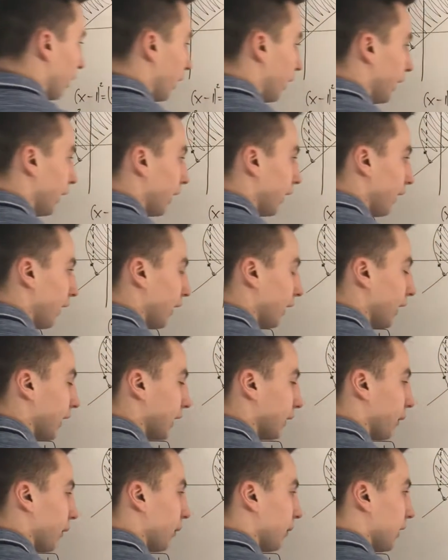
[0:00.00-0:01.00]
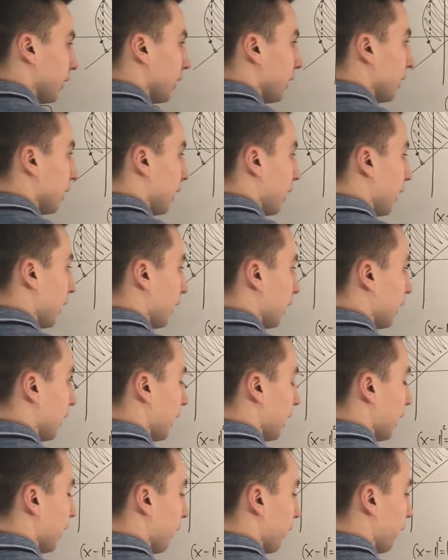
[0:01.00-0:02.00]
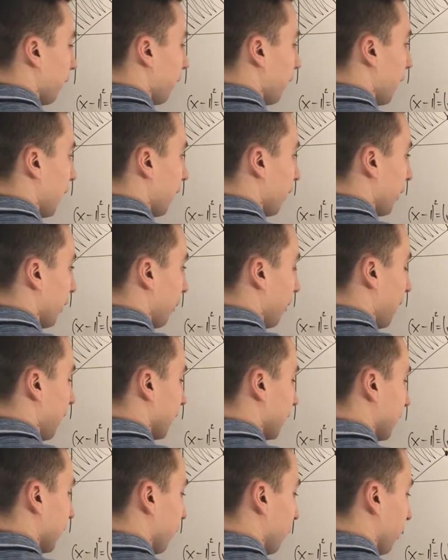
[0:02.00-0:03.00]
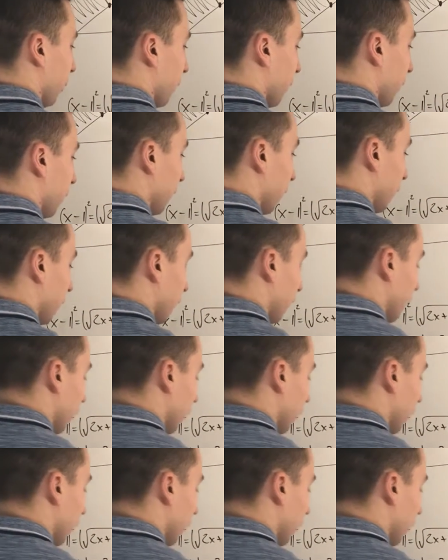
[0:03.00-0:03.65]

All right, in that case, we would need a negative 5 and a positive 1.